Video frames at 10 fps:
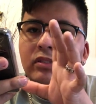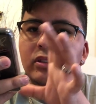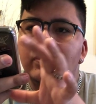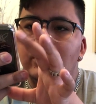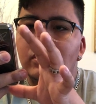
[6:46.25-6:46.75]

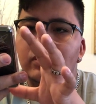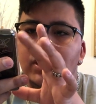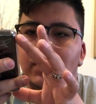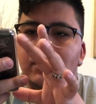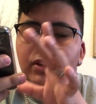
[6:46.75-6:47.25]
difficult to
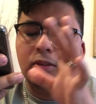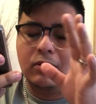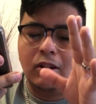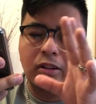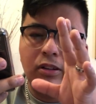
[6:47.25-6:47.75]
get
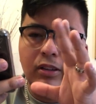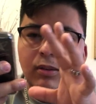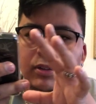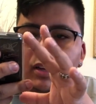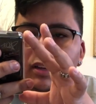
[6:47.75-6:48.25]
videos on it
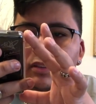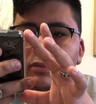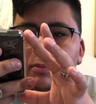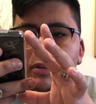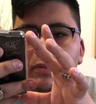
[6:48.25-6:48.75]
nowadays
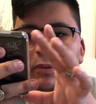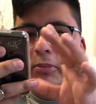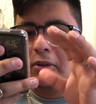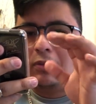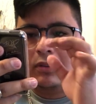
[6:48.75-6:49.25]
but for
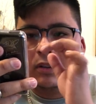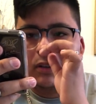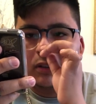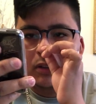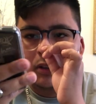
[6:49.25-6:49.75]
music